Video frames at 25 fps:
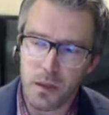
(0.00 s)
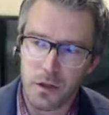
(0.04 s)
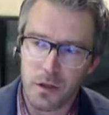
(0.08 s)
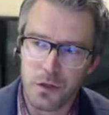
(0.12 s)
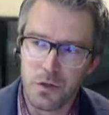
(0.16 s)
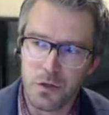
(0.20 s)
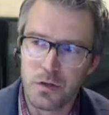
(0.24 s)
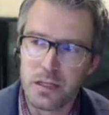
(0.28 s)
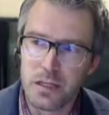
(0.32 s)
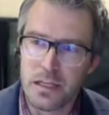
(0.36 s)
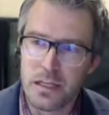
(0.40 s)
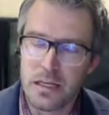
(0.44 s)

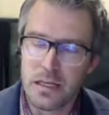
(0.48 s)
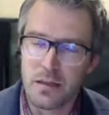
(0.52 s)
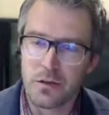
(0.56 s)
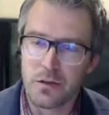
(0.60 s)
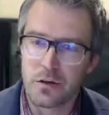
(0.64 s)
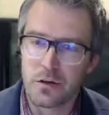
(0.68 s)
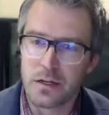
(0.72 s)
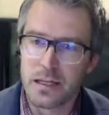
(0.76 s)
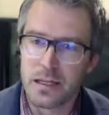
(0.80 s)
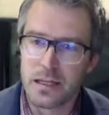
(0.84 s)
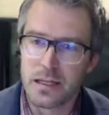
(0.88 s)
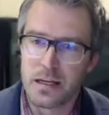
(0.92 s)
You can
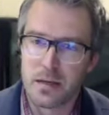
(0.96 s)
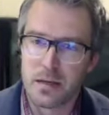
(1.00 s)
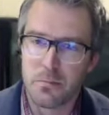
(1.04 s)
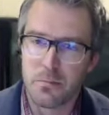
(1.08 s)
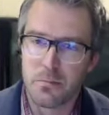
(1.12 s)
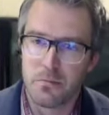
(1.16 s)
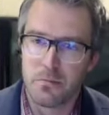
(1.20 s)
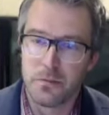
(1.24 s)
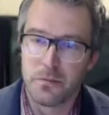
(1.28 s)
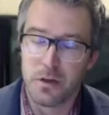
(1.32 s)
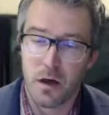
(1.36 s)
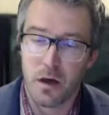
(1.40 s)
either get
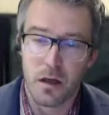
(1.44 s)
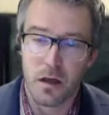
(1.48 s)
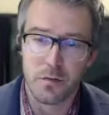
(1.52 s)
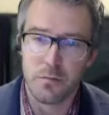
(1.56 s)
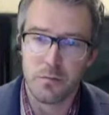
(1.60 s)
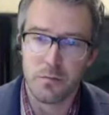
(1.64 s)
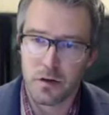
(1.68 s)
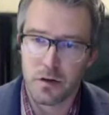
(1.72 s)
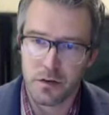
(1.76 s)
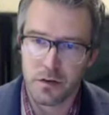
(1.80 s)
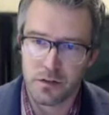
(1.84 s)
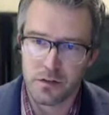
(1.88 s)
a
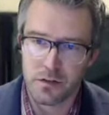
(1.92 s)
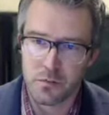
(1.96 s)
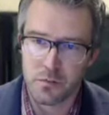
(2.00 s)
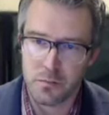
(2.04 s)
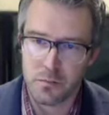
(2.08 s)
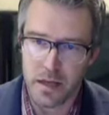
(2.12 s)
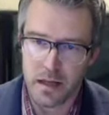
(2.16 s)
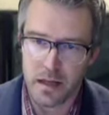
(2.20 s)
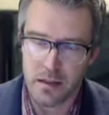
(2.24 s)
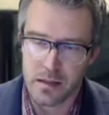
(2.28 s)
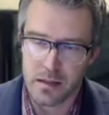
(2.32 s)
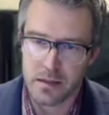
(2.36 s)
nonpartisan
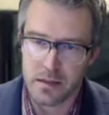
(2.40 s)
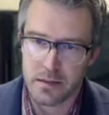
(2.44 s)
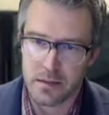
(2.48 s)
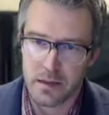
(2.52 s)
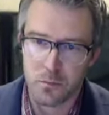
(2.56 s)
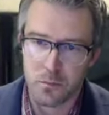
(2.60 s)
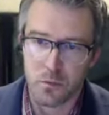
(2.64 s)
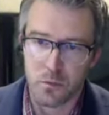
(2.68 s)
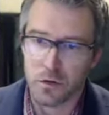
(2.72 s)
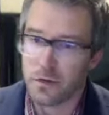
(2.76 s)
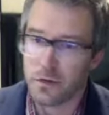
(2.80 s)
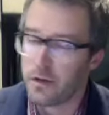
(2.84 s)
ballot
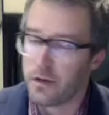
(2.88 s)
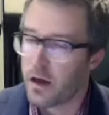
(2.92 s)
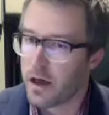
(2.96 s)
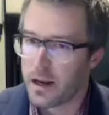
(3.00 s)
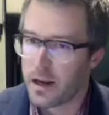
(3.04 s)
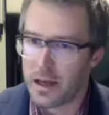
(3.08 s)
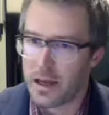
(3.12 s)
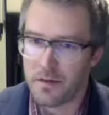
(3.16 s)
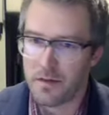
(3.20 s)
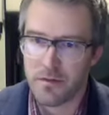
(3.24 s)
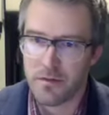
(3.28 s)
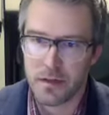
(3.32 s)
that will
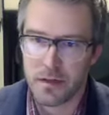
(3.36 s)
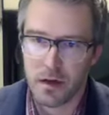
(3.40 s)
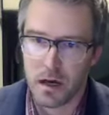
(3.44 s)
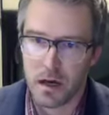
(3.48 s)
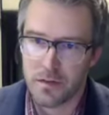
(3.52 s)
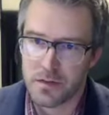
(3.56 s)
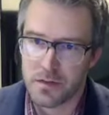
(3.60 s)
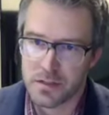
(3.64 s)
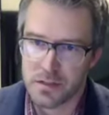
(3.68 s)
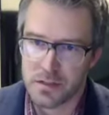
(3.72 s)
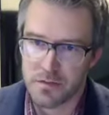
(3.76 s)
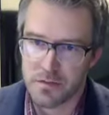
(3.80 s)
not have the
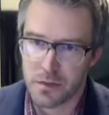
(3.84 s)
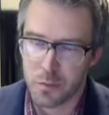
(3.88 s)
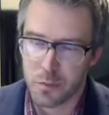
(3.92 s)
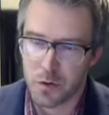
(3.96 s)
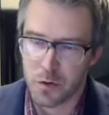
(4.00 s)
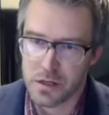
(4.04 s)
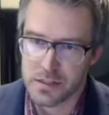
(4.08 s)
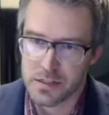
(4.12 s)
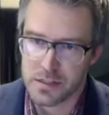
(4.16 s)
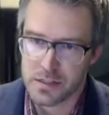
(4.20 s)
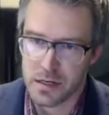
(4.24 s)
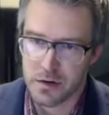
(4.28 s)
office of the
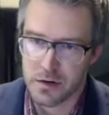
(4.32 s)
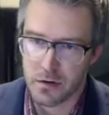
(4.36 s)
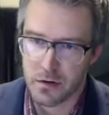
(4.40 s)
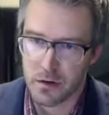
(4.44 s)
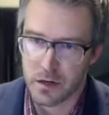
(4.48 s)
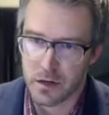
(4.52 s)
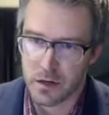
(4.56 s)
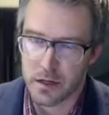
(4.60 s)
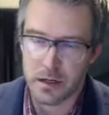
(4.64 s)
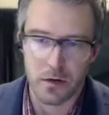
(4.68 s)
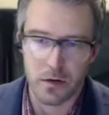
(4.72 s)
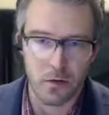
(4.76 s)
president
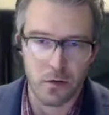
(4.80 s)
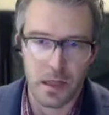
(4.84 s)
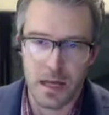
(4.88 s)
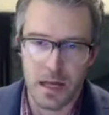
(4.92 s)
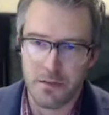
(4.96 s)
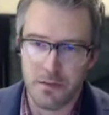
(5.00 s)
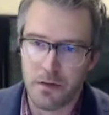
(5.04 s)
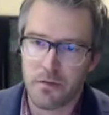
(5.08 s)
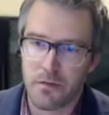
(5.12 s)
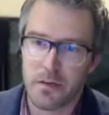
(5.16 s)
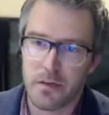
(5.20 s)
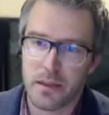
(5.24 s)
on it. It'll
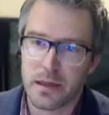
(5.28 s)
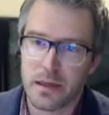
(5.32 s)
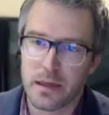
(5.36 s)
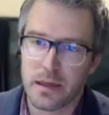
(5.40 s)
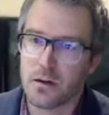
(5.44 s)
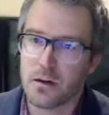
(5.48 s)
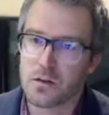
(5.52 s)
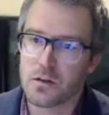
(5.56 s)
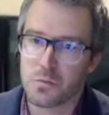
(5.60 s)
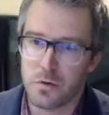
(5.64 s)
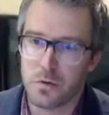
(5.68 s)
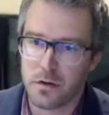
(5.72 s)
have everything
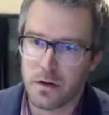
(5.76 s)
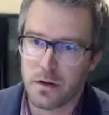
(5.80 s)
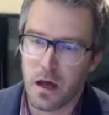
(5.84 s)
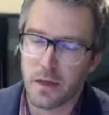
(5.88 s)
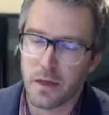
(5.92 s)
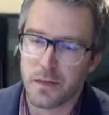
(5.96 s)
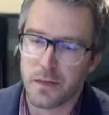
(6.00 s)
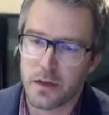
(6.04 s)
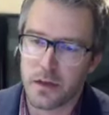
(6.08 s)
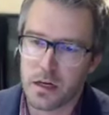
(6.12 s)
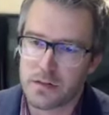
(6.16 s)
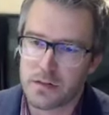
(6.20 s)
else, but
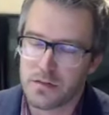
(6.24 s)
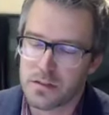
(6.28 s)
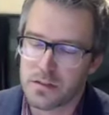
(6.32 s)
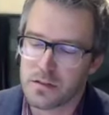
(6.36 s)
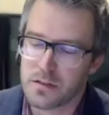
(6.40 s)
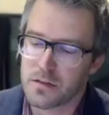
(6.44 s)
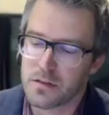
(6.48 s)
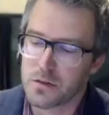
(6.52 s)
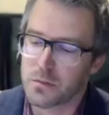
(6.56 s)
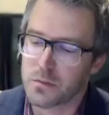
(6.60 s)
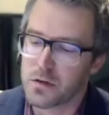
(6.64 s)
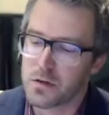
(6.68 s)
not the
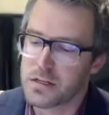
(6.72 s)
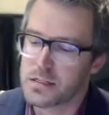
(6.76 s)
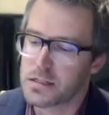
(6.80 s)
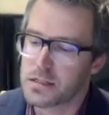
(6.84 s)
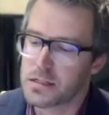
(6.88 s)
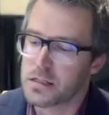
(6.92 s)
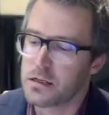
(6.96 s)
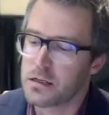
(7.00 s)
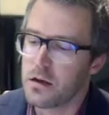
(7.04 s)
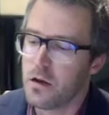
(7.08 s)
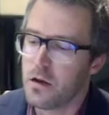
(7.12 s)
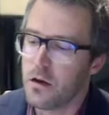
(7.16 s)
office of the
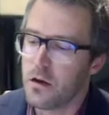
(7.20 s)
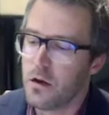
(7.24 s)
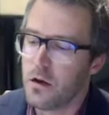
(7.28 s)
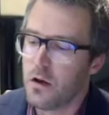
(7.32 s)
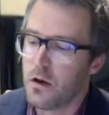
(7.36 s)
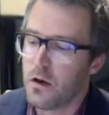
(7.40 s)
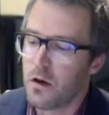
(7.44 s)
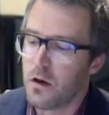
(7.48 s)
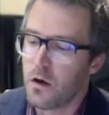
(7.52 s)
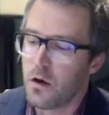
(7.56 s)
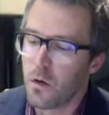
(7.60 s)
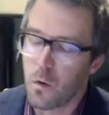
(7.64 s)
president.
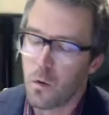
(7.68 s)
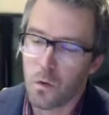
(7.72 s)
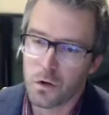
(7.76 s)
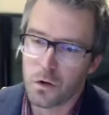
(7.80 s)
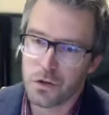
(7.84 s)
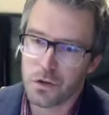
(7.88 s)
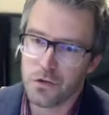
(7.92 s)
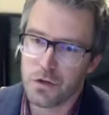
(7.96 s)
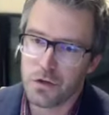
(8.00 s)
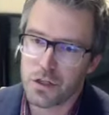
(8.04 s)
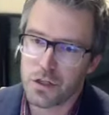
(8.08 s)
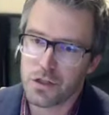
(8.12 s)
Or
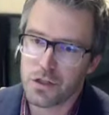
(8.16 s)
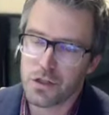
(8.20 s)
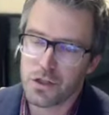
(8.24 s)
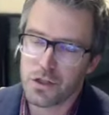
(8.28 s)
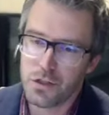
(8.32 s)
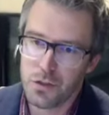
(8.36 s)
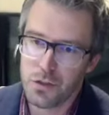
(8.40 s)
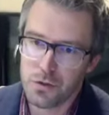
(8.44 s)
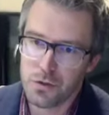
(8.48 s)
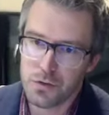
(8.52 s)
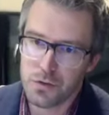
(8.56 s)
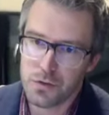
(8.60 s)
you can
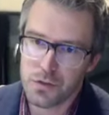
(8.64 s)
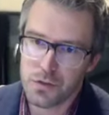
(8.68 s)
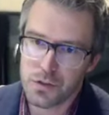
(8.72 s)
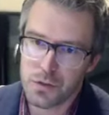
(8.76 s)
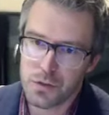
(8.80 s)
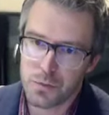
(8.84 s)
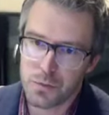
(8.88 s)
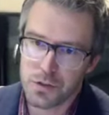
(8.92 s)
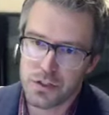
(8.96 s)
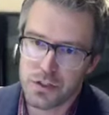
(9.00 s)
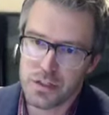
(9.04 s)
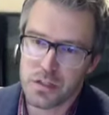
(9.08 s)
choose
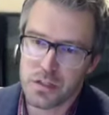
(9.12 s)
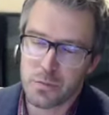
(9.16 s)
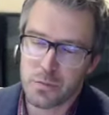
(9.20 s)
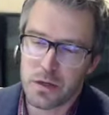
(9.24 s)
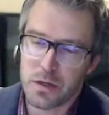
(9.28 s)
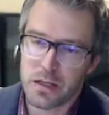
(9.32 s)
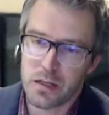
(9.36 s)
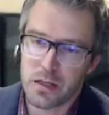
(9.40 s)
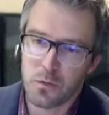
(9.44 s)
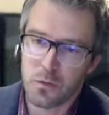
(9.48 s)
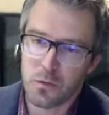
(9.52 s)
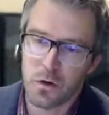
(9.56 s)
to
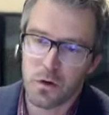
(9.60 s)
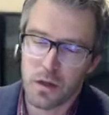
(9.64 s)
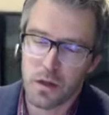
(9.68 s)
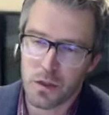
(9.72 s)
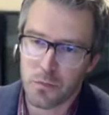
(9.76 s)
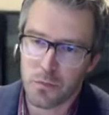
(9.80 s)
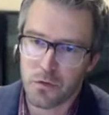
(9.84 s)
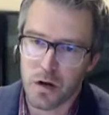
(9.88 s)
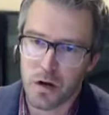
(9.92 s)
participate in one of the